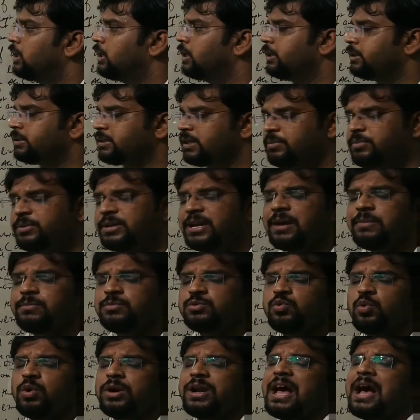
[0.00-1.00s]
sometimes
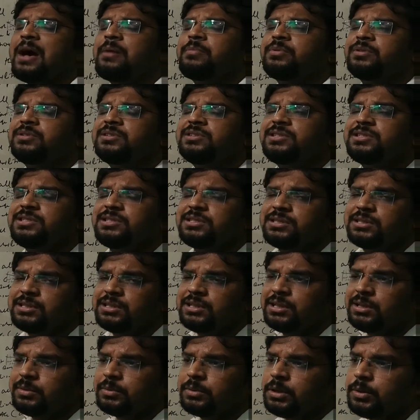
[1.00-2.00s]
what happens,
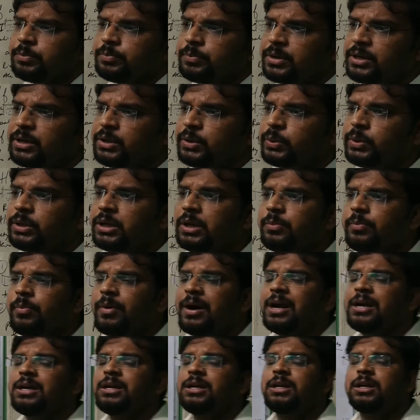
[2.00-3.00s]
the particular
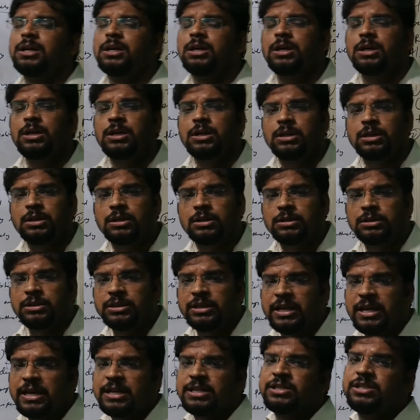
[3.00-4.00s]
partner
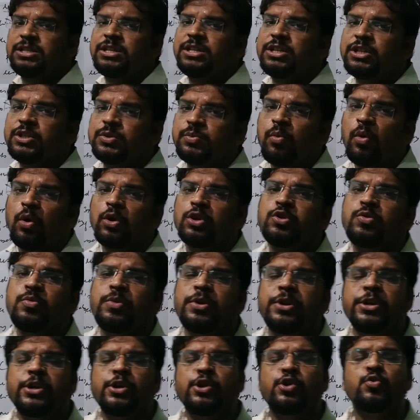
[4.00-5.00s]
takes the
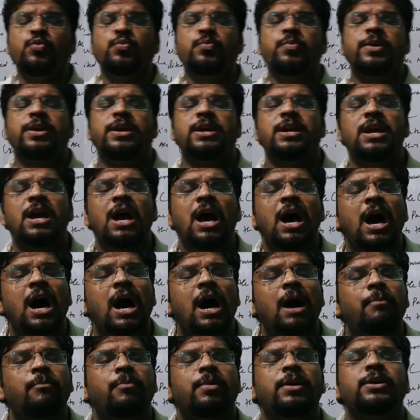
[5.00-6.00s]
responsibility to pay
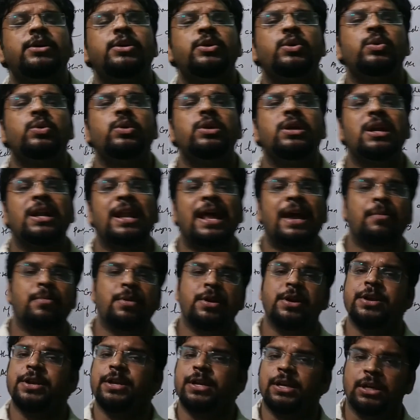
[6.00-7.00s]
a particular
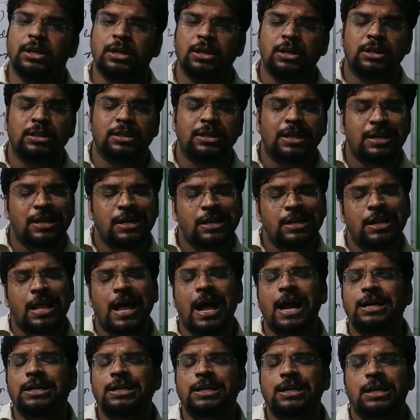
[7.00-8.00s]
liability, then in
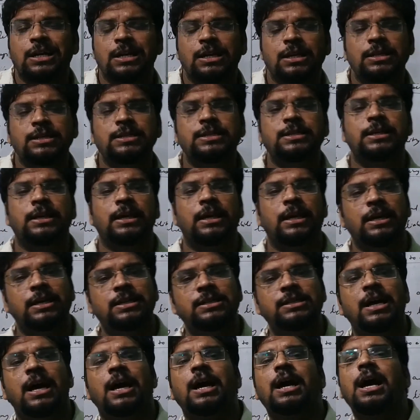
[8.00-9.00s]
that case
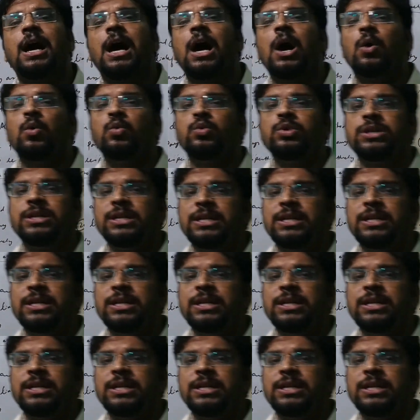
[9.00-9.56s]
his account